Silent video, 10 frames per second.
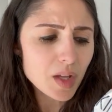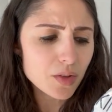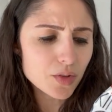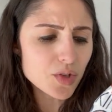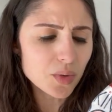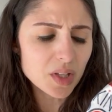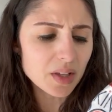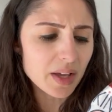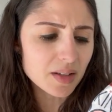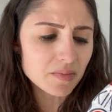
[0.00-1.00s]
there's only
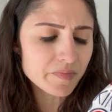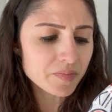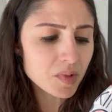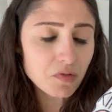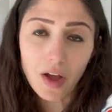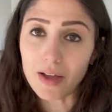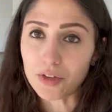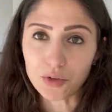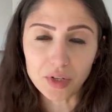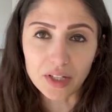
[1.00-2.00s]
like 5
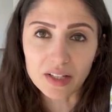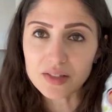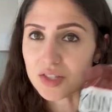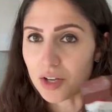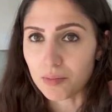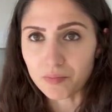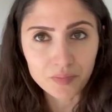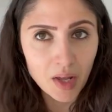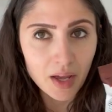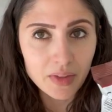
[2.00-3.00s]
ingredients. So
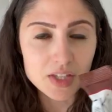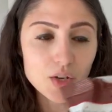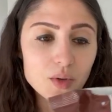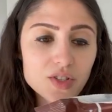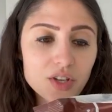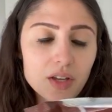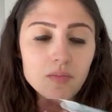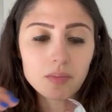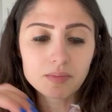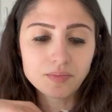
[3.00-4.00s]
that's always good.
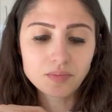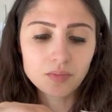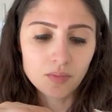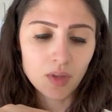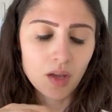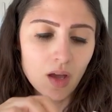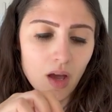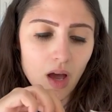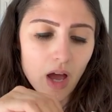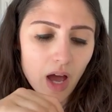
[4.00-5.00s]

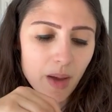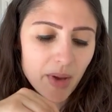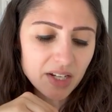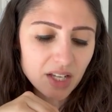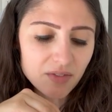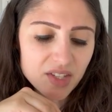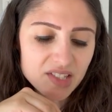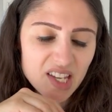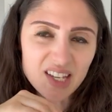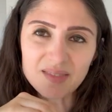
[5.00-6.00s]
I give these
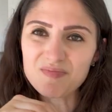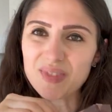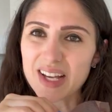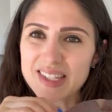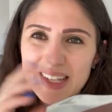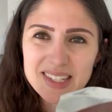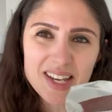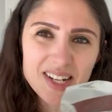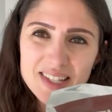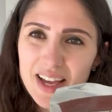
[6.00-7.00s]
like a 6
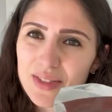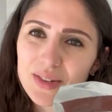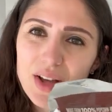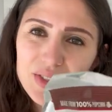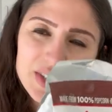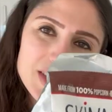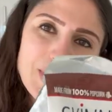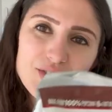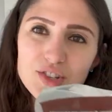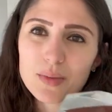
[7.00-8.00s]
out of 10. They're nothing
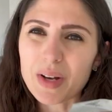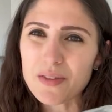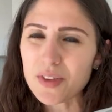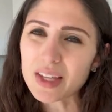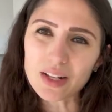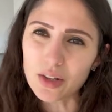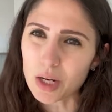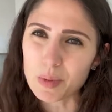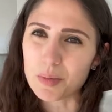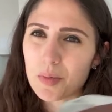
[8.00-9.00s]
special, but I feel like a lot
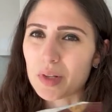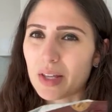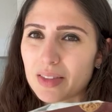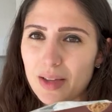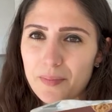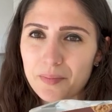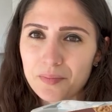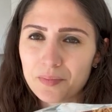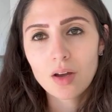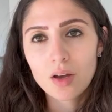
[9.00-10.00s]
of people would them.
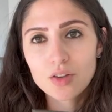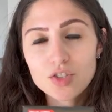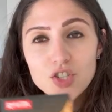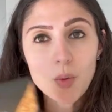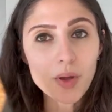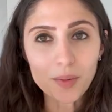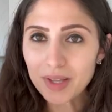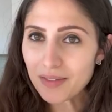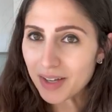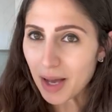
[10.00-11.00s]
So we only
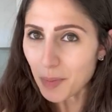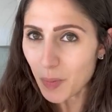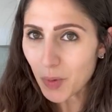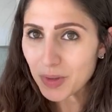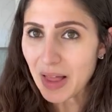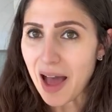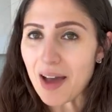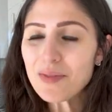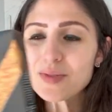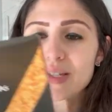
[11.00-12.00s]
have a couple more
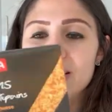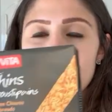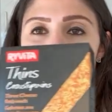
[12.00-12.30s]
left.